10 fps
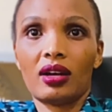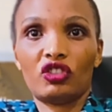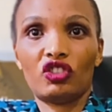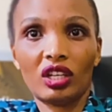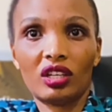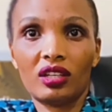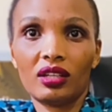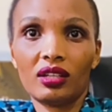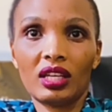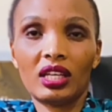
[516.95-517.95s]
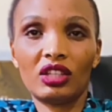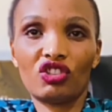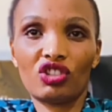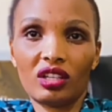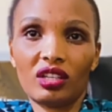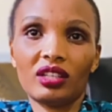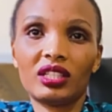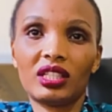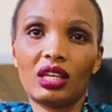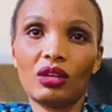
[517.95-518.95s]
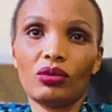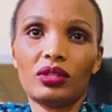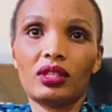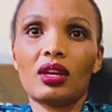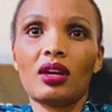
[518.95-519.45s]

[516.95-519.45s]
heat checking skills.